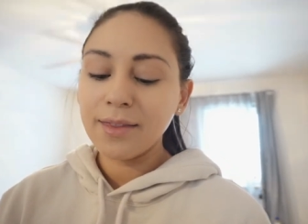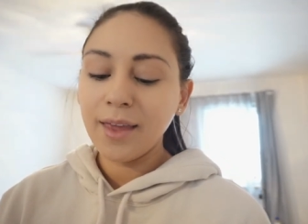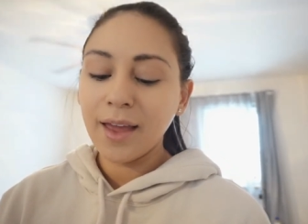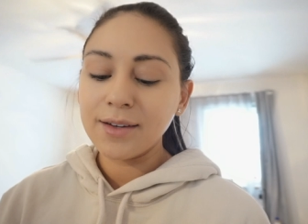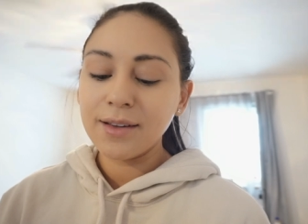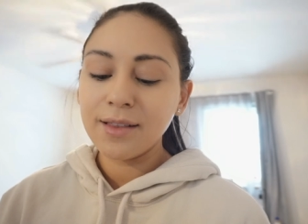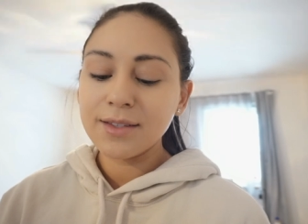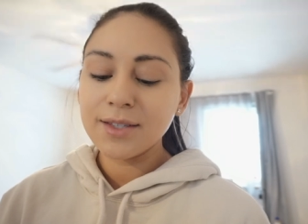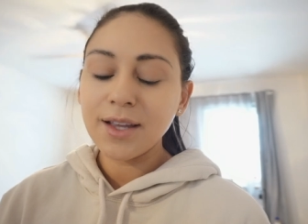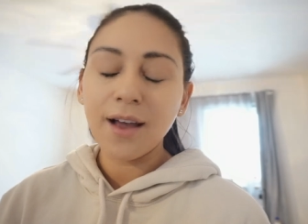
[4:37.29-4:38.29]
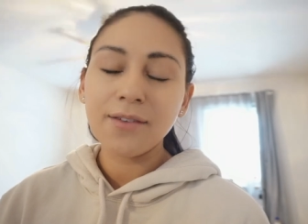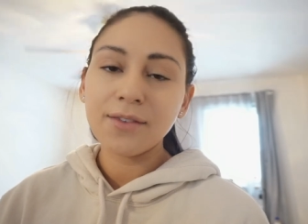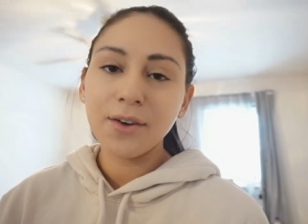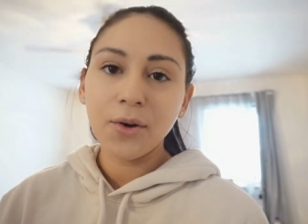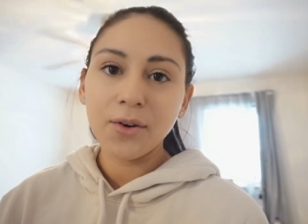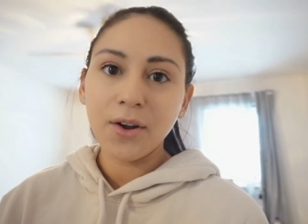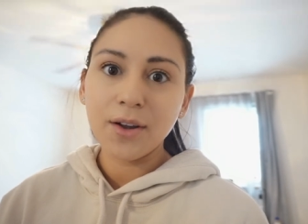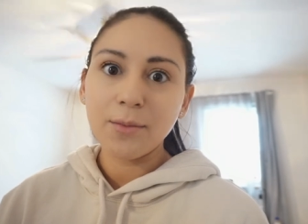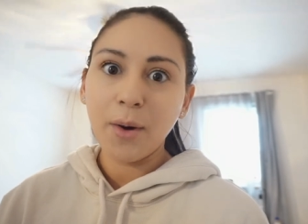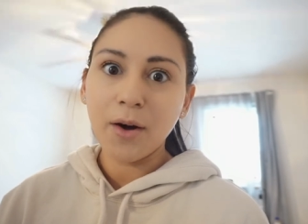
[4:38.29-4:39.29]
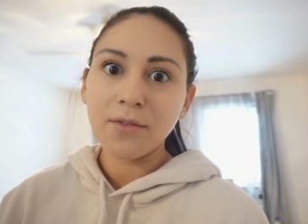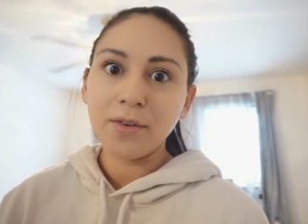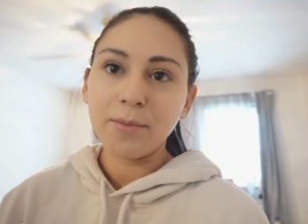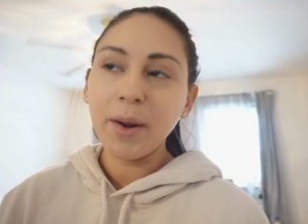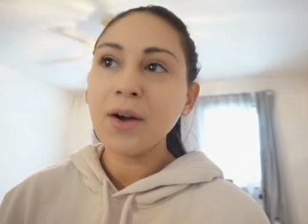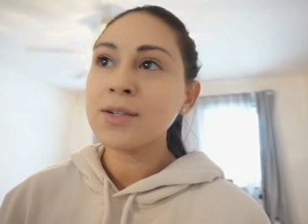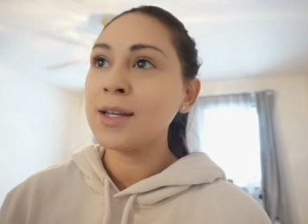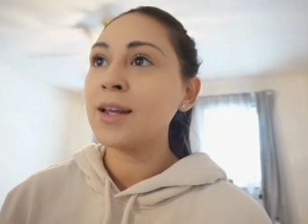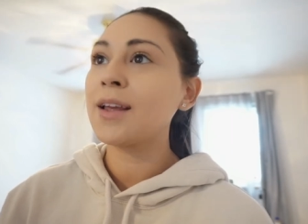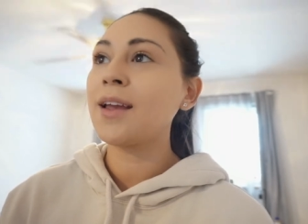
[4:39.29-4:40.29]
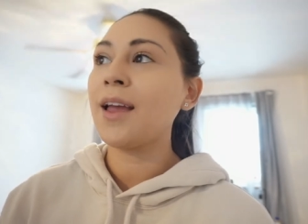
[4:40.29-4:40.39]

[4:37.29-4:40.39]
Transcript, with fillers: and stuff going on apart from parenting